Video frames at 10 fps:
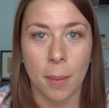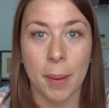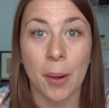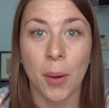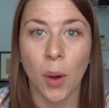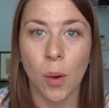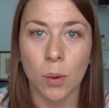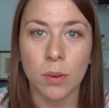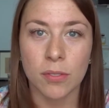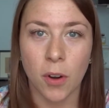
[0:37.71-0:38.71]
about a
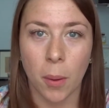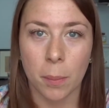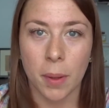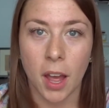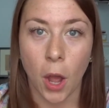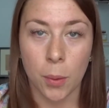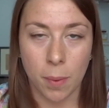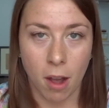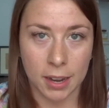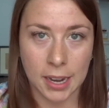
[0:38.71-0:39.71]
haul from Home
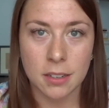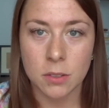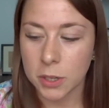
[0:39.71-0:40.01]
Bargains,